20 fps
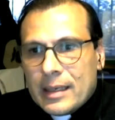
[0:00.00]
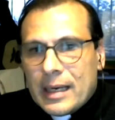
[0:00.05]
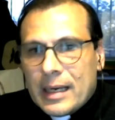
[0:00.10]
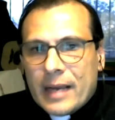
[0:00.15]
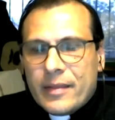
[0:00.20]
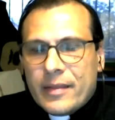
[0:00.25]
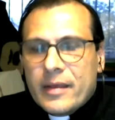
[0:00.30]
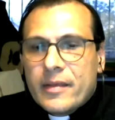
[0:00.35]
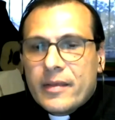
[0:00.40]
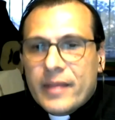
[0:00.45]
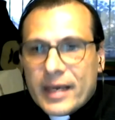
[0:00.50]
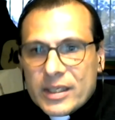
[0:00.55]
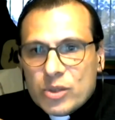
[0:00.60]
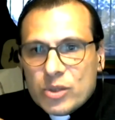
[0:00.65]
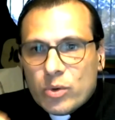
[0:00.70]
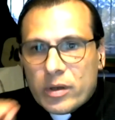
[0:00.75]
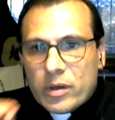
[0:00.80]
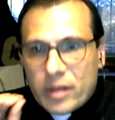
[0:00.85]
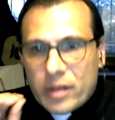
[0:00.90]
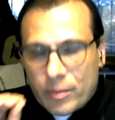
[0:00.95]
I think that's
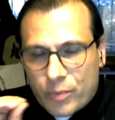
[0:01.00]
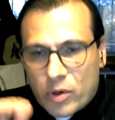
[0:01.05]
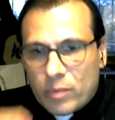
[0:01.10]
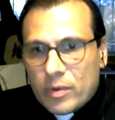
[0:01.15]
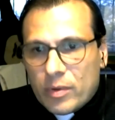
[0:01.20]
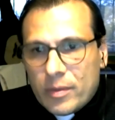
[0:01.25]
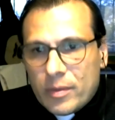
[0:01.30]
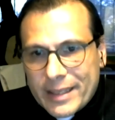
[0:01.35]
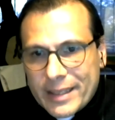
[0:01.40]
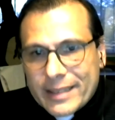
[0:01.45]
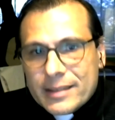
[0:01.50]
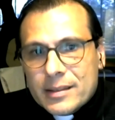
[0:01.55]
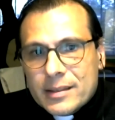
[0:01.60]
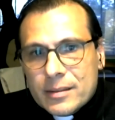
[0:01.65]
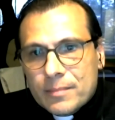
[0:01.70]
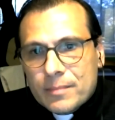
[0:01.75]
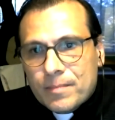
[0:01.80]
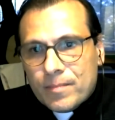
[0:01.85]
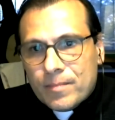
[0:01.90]
what the problem is.